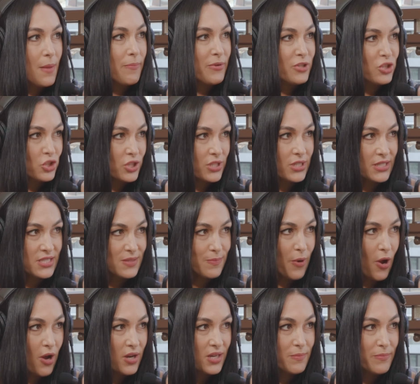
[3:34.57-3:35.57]
But she does
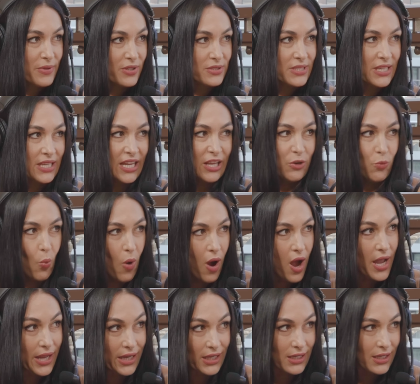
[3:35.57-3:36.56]
bodybuilding and
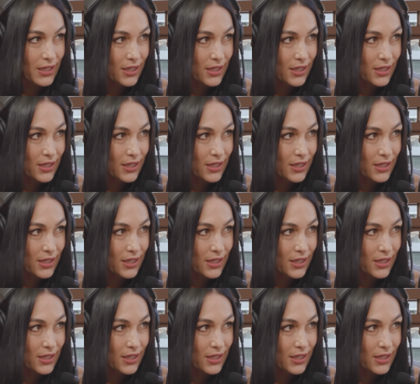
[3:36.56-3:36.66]
wine.